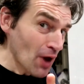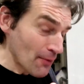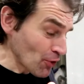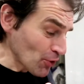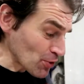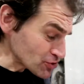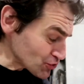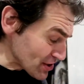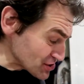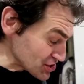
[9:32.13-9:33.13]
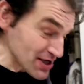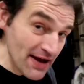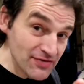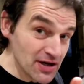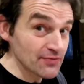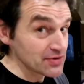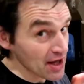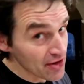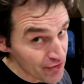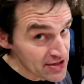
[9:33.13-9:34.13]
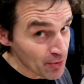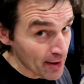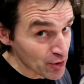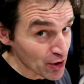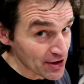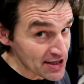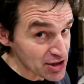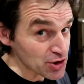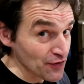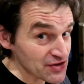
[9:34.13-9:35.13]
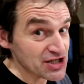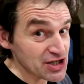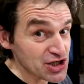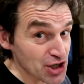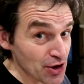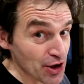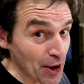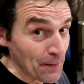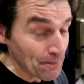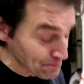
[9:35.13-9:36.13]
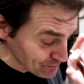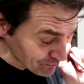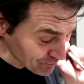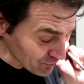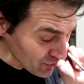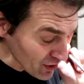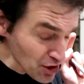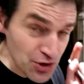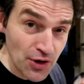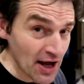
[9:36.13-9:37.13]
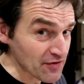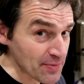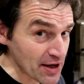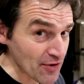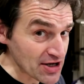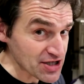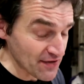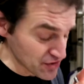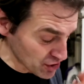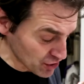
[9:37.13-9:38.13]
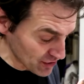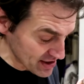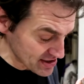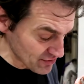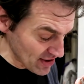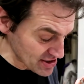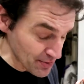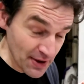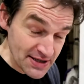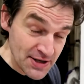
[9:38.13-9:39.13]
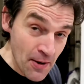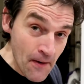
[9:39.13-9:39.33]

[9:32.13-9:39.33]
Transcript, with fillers: I'm not the world's greatest chef, so I'm, and the reason why I'm cooking this is obviously to show you, you don't have to be a great chef to cook these recipes.